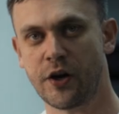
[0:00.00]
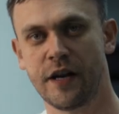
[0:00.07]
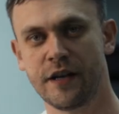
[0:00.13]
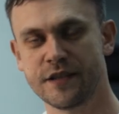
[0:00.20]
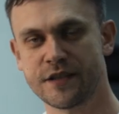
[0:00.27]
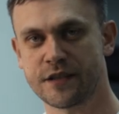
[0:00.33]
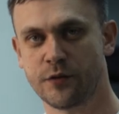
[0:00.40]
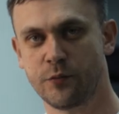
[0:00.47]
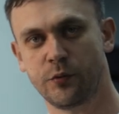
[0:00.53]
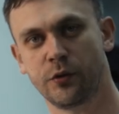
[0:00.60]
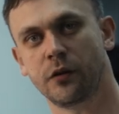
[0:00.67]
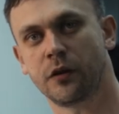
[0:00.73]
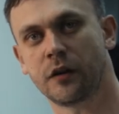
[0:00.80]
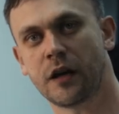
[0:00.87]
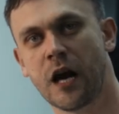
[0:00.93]
runs
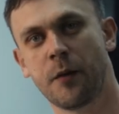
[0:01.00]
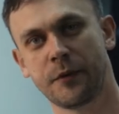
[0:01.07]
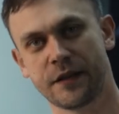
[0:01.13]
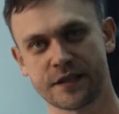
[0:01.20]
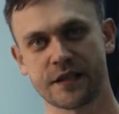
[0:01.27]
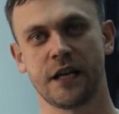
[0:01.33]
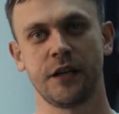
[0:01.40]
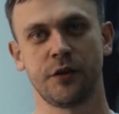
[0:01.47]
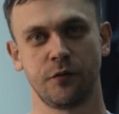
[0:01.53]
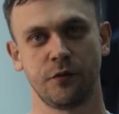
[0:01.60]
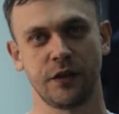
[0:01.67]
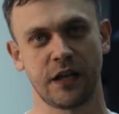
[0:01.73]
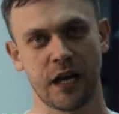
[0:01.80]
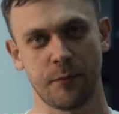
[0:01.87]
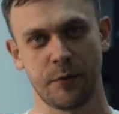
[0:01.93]
will come inside
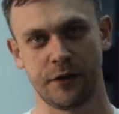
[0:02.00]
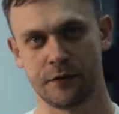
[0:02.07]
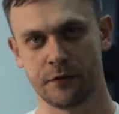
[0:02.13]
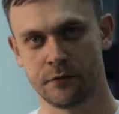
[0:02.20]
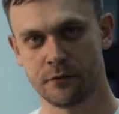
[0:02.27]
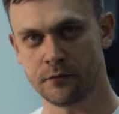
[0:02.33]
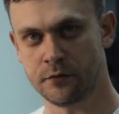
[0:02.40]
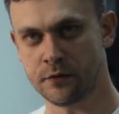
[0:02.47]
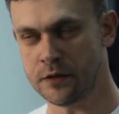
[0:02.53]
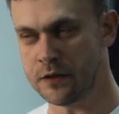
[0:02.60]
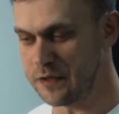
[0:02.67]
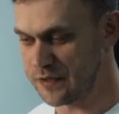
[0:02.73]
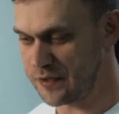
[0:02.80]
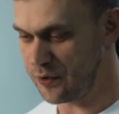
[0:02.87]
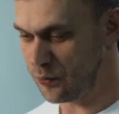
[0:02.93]
of the cabin.
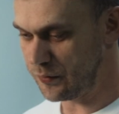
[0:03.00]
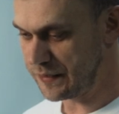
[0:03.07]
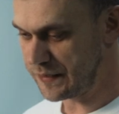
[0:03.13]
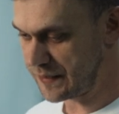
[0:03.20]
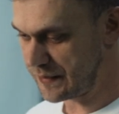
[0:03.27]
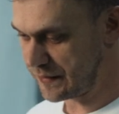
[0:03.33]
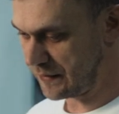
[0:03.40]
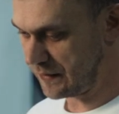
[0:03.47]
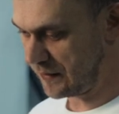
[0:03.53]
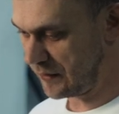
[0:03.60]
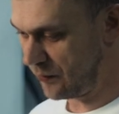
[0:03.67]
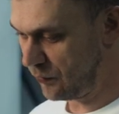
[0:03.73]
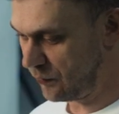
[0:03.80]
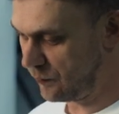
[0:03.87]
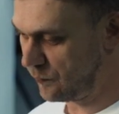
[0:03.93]
So it's
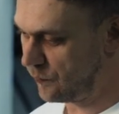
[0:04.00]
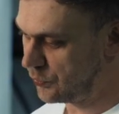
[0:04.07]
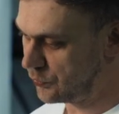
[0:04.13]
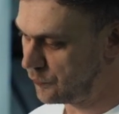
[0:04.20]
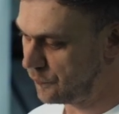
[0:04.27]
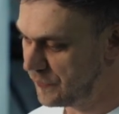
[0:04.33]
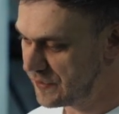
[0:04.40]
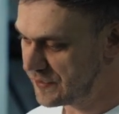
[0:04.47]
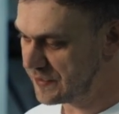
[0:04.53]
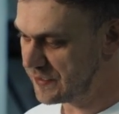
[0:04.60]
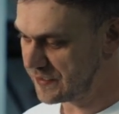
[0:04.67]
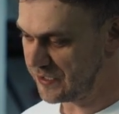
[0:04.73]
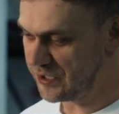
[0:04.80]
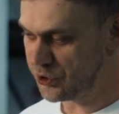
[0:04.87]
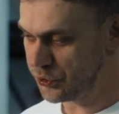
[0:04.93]
we want to fix
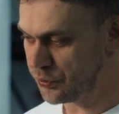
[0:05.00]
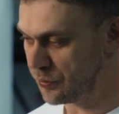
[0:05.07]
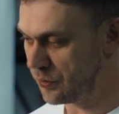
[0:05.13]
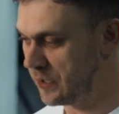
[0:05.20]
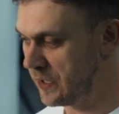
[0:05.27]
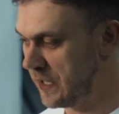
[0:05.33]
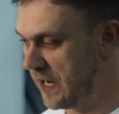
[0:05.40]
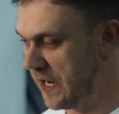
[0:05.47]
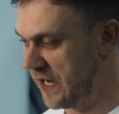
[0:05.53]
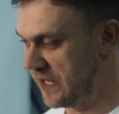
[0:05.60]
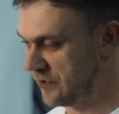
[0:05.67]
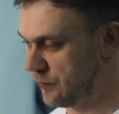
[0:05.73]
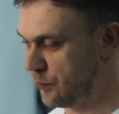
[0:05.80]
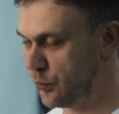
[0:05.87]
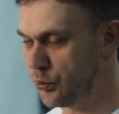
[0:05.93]
this issue
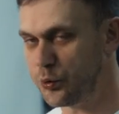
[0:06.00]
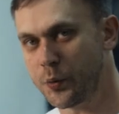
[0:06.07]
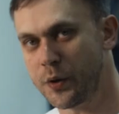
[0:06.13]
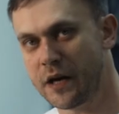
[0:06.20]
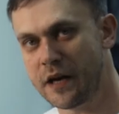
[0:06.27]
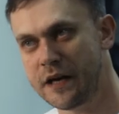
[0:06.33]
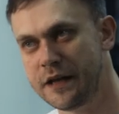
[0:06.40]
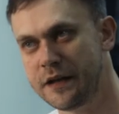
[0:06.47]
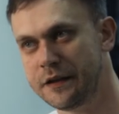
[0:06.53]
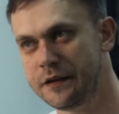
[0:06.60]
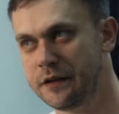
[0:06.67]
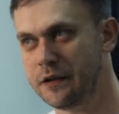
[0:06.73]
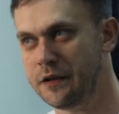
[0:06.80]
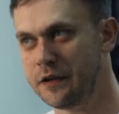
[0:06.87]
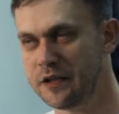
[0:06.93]
and we want to create
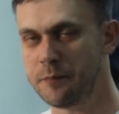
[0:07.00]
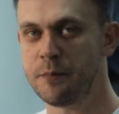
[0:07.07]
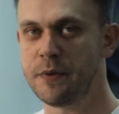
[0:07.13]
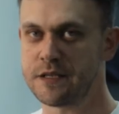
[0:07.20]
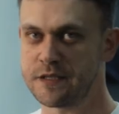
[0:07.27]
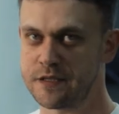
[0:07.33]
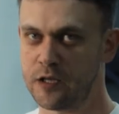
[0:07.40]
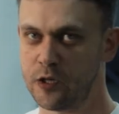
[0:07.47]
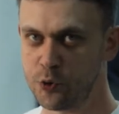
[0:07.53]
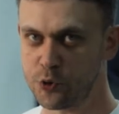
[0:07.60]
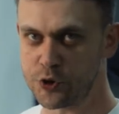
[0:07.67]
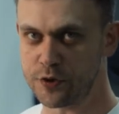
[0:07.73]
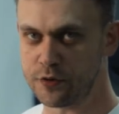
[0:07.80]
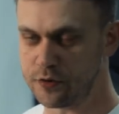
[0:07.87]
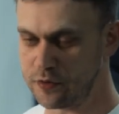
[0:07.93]
the best
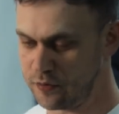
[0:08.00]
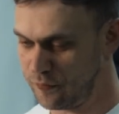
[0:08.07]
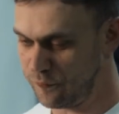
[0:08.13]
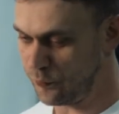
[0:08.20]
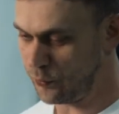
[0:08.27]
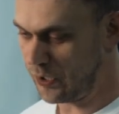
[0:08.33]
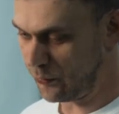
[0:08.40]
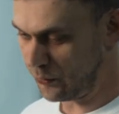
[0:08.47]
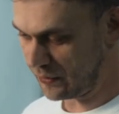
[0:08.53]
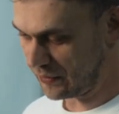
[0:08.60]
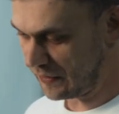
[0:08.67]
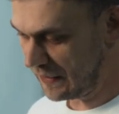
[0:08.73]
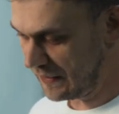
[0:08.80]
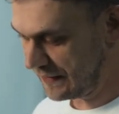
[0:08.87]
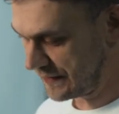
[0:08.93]
solution for our
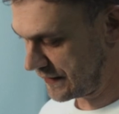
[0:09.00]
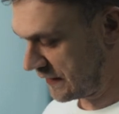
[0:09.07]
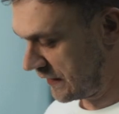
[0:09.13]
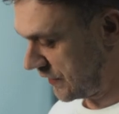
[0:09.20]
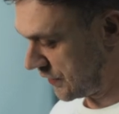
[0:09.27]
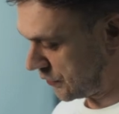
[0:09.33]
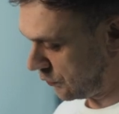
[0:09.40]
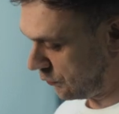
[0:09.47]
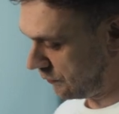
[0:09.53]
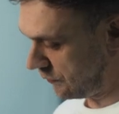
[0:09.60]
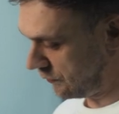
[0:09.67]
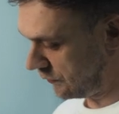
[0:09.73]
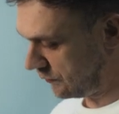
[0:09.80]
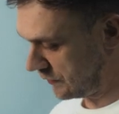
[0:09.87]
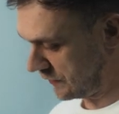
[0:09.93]
clients. So we
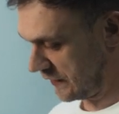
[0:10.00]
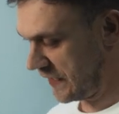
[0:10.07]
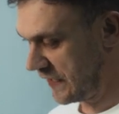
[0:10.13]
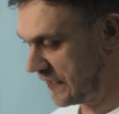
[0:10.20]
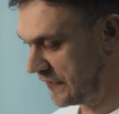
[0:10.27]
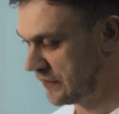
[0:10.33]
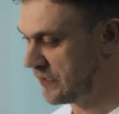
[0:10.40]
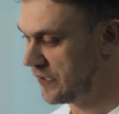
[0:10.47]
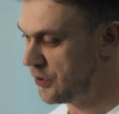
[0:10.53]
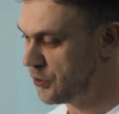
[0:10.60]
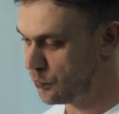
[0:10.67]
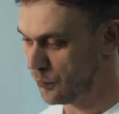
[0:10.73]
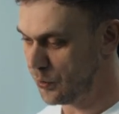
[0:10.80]
will create the new